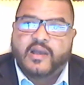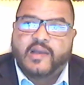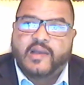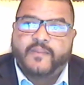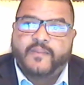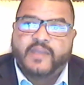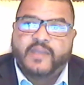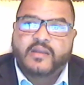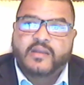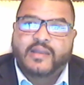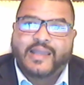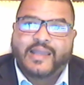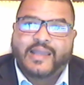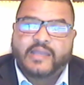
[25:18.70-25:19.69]
Men are
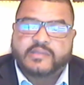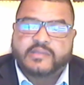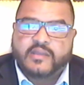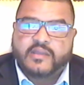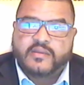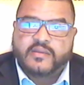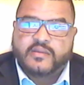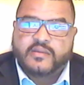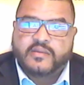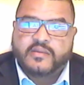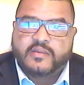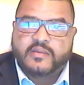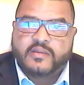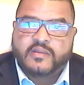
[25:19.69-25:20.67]
lazy.
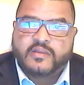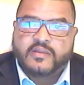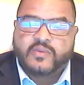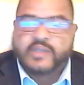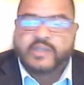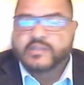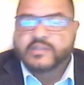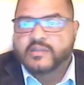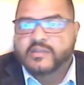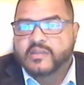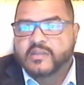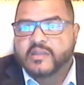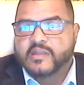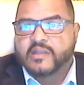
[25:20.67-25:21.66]
The
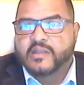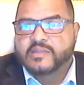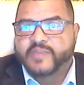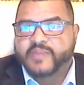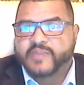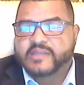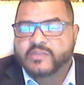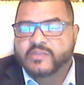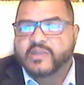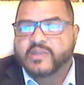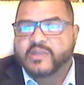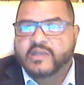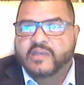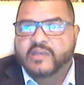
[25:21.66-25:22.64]
reason, and especially when
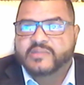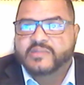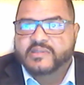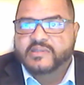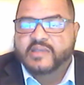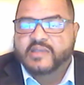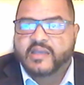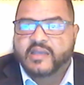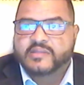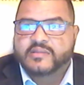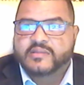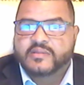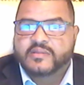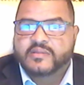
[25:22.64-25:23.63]
it comes to
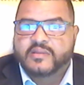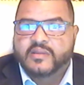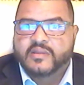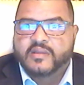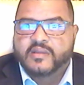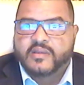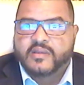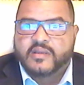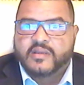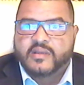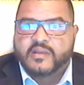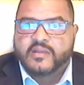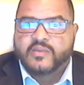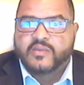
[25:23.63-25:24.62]
sex,
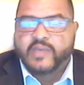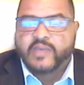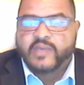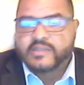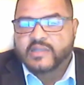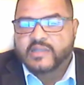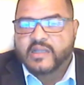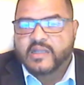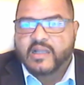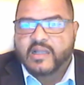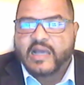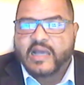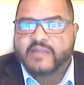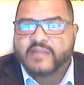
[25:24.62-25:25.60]
the reason that a
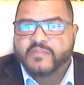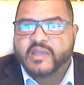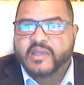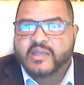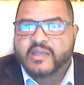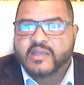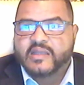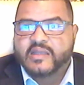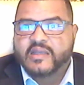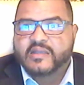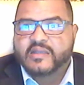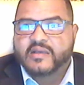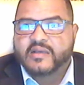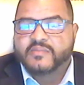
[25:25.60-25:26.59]
lot of
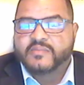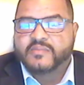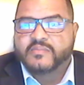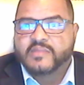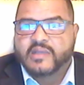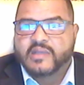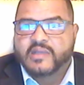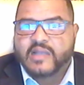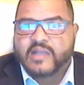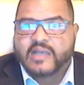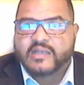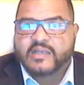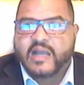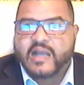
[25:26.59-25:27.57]
a
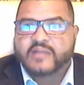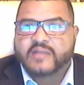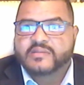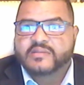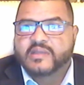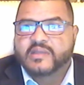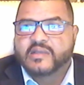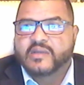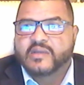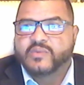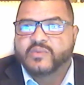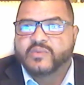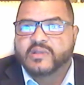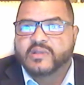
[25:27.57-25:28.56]
lot of doctors end
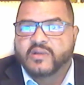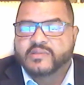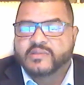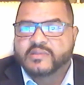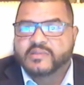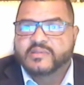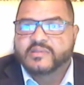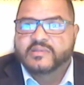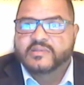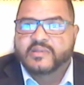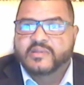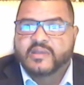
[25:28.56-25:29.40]
up with nurses,